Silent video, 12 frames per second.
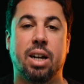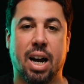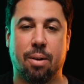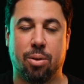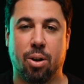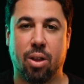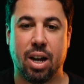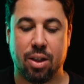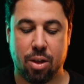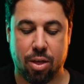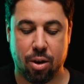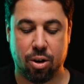After
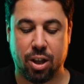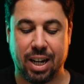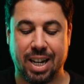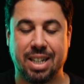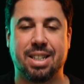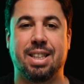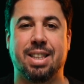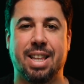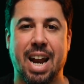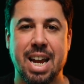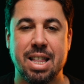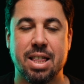that, 30 is
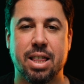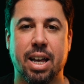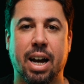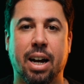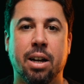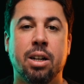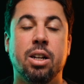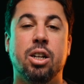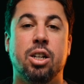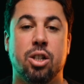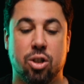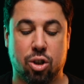30.
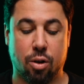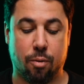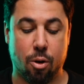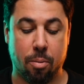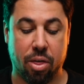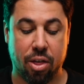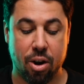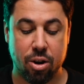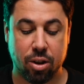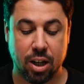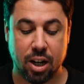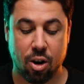So from
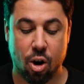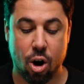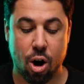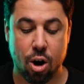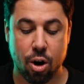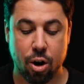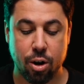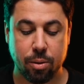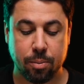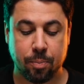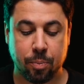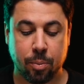30 on,
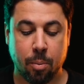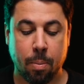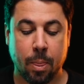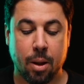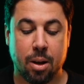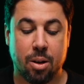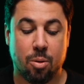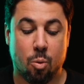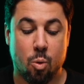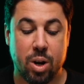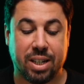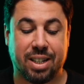
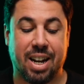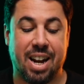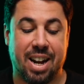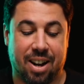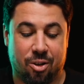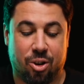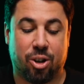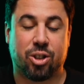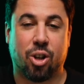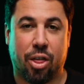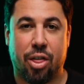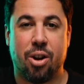we say
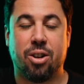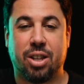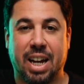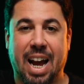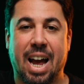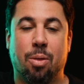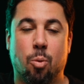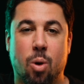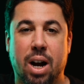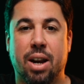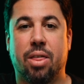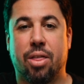also 30 and
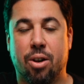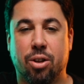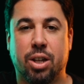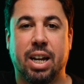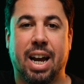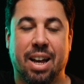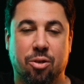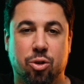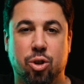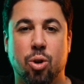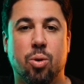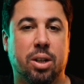1, 30 and
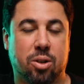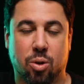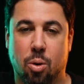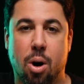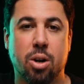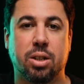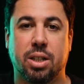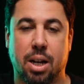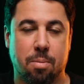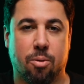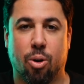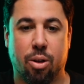2, and so on,
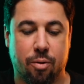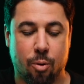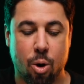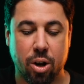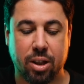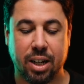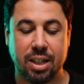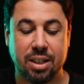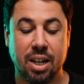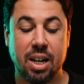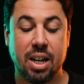same for the 40s.